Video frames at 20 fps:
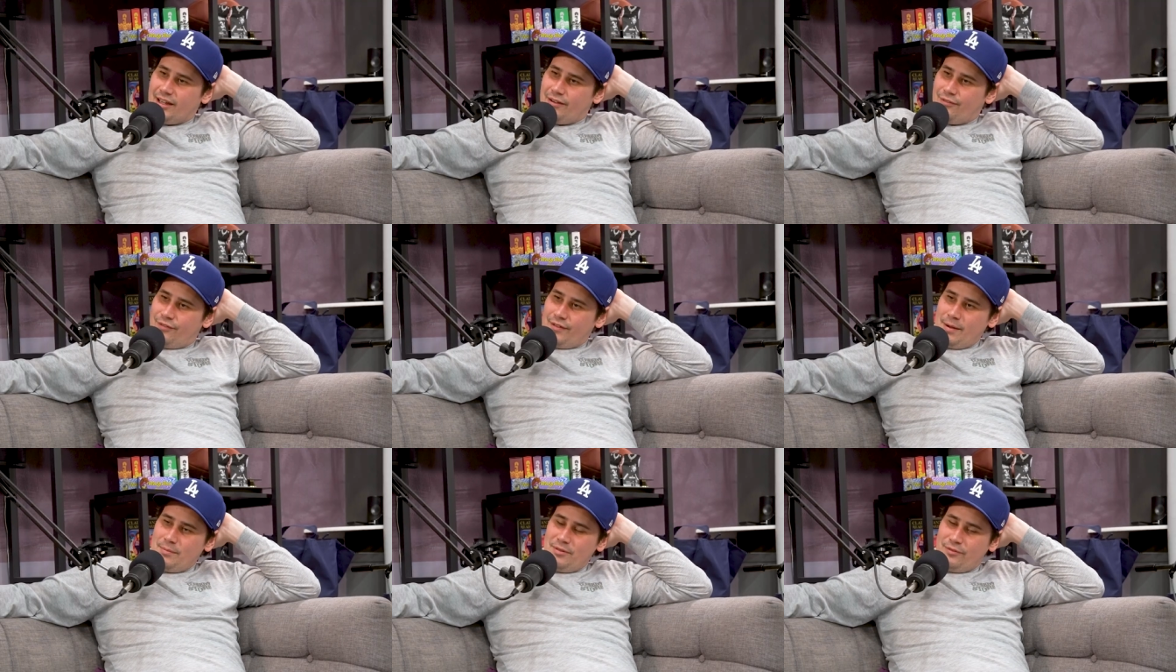
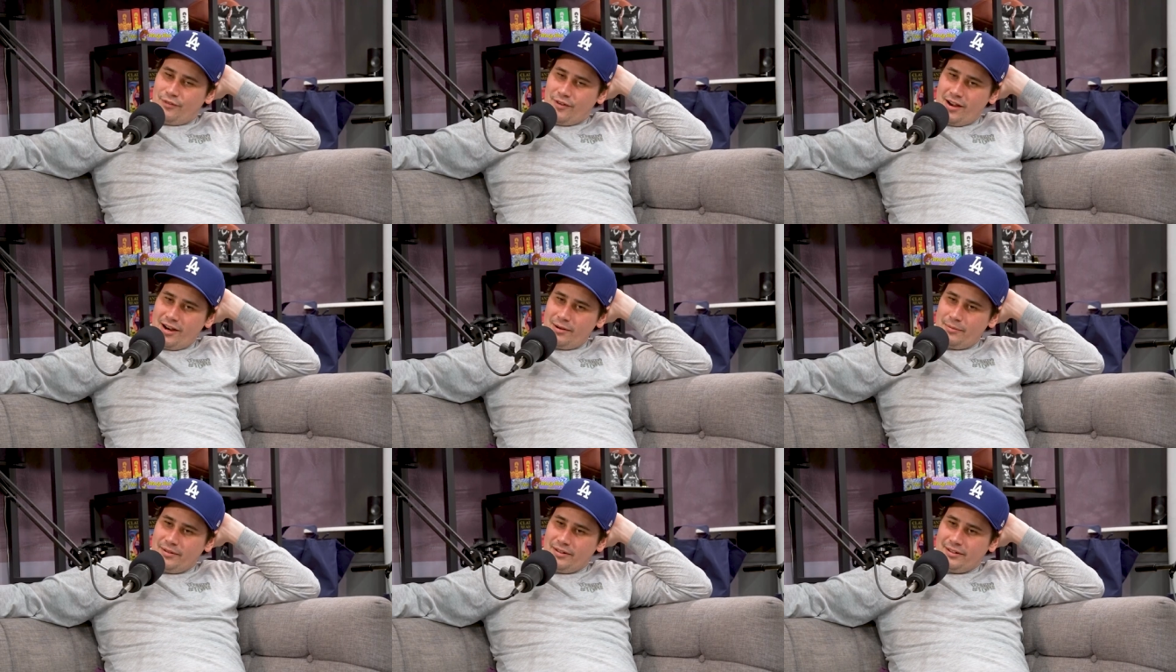If I'm the
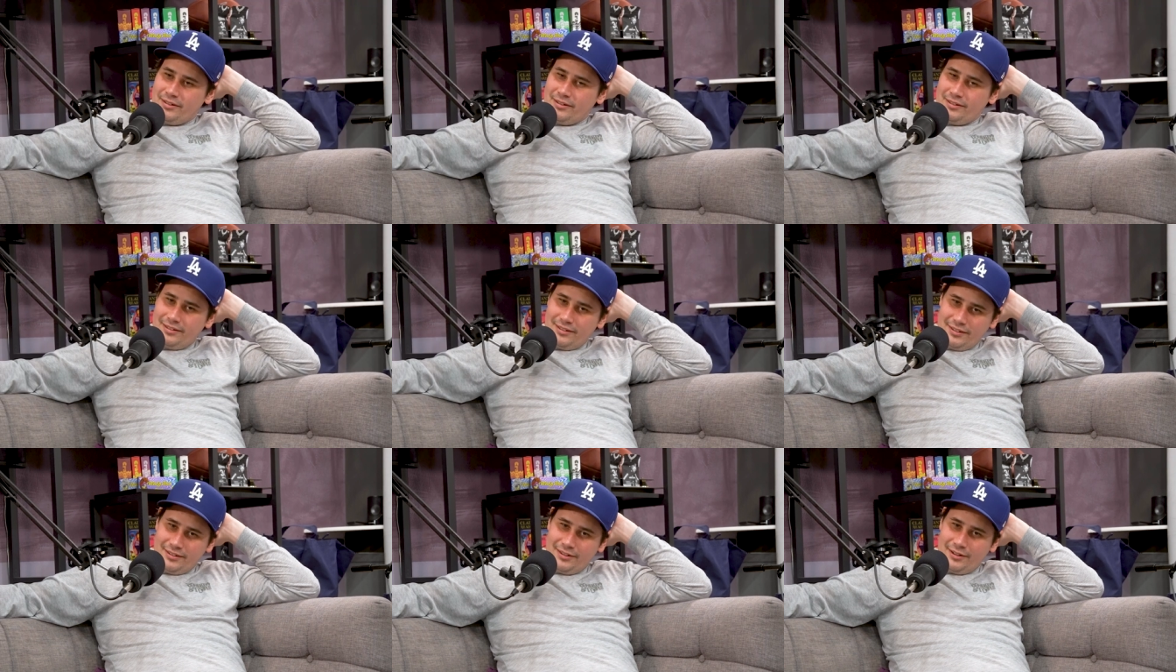
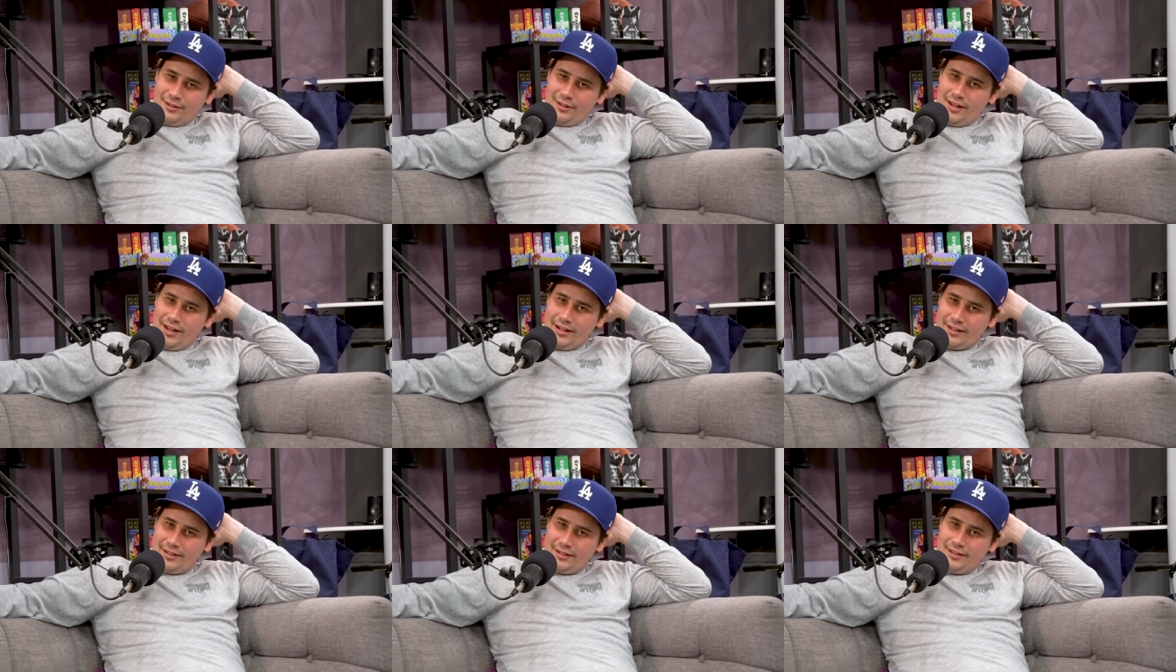fireman, they're
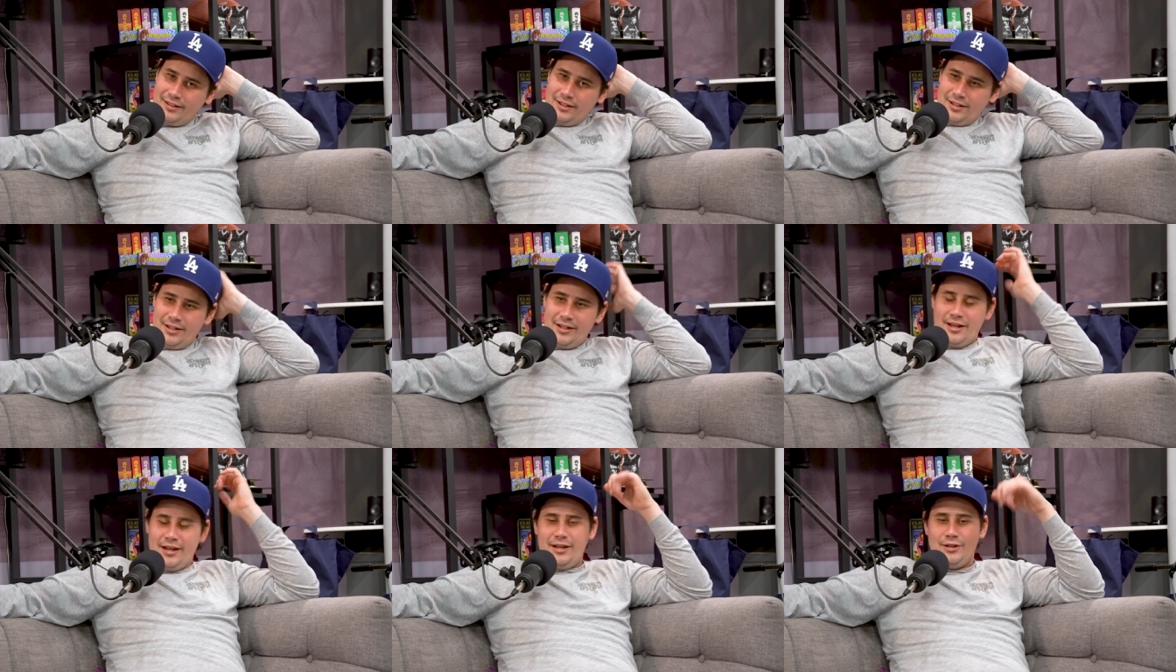like,
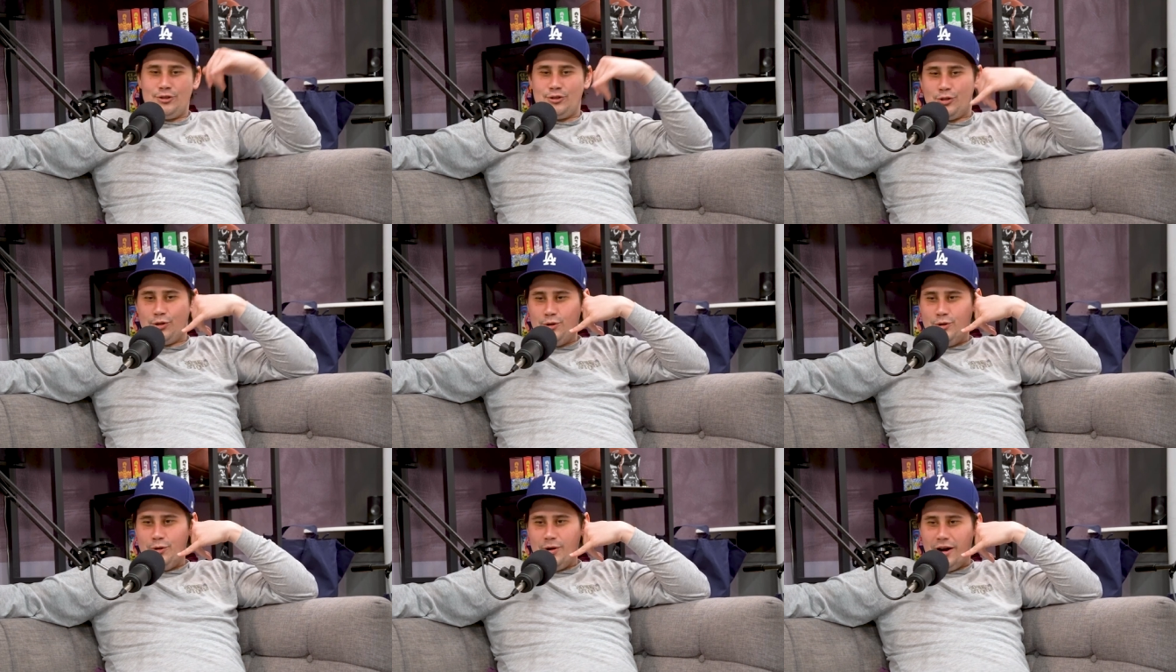hey,
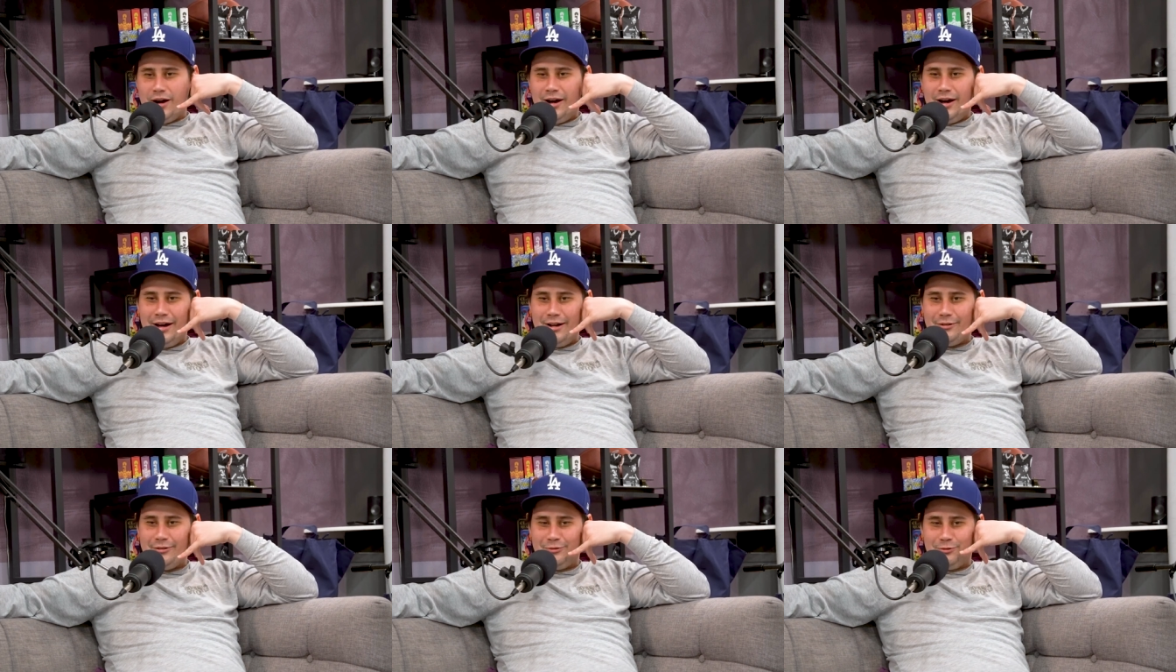two
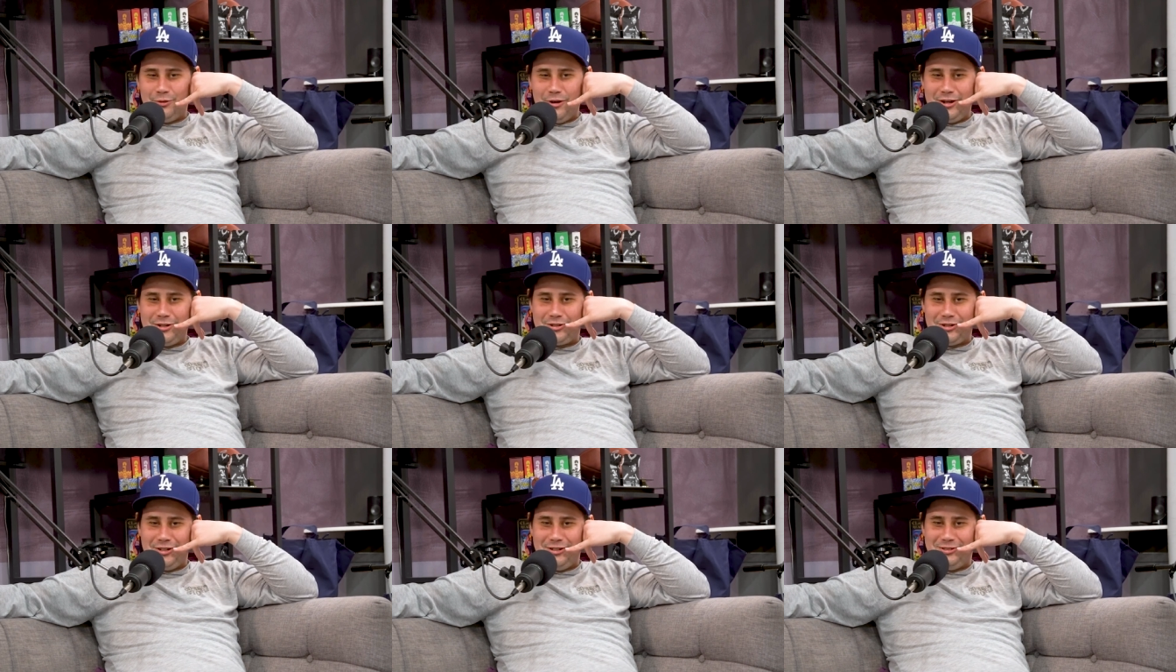hot
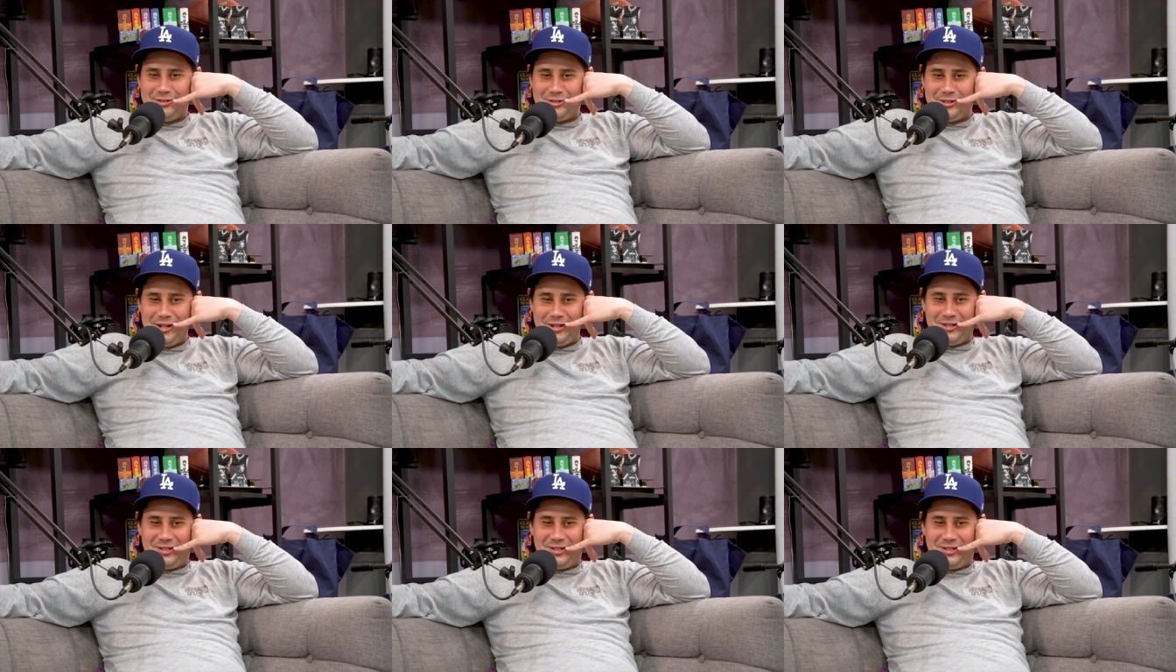Russian Yeah.